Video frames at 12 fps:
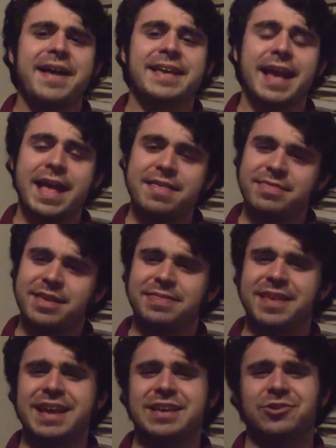get that
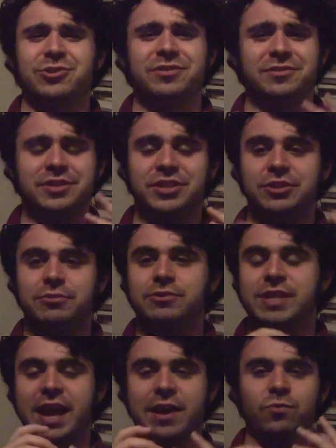they couldn't
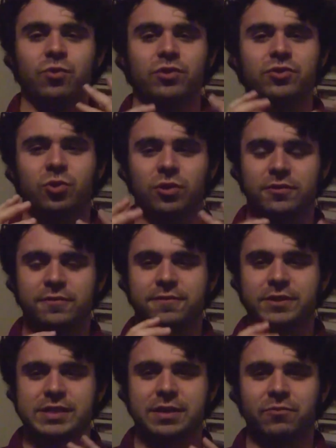use Edward Norton
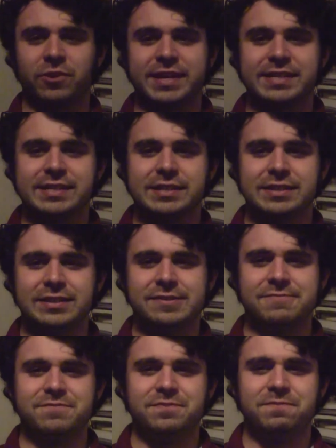for some
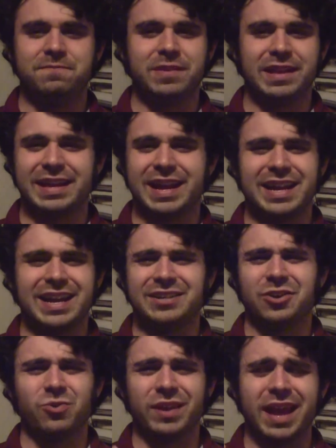reason. I
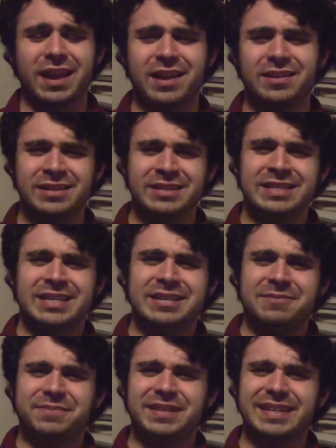don't get it.
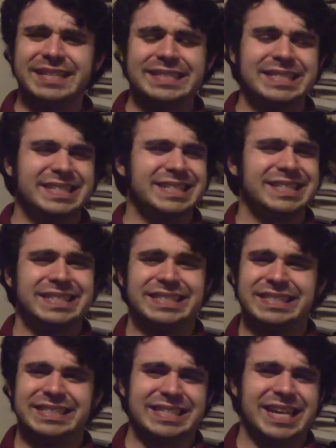But
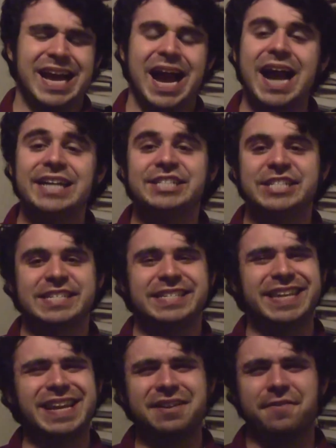I I just
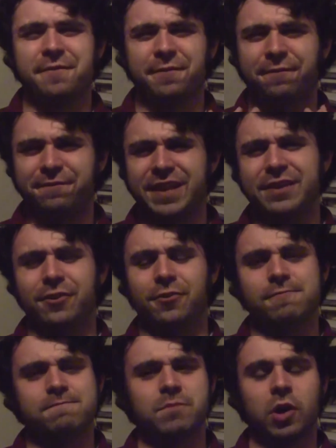didn't
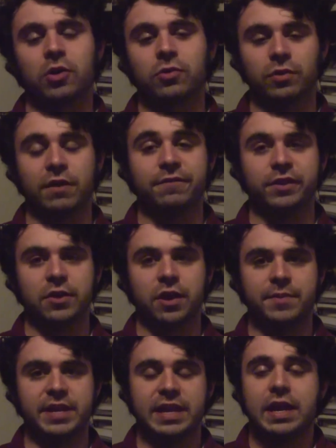feel Mark Ruffalo. I
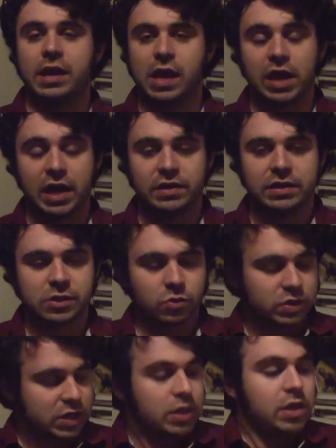mean, he kind of had this thing where
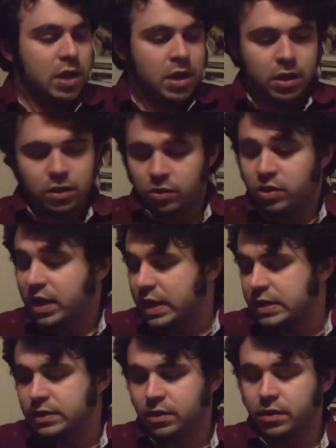it's like,
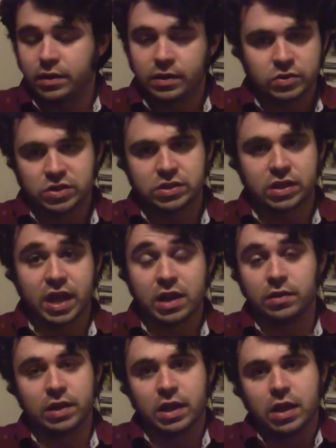he was kind
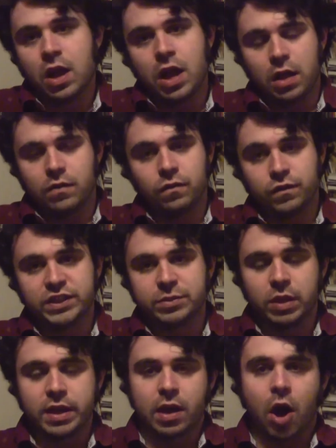of like
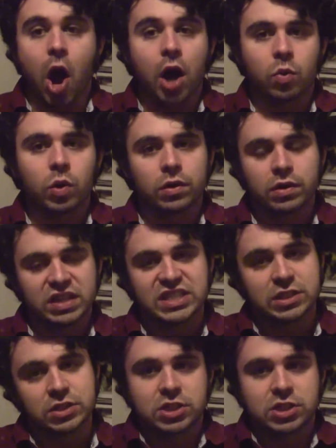visibly awkward and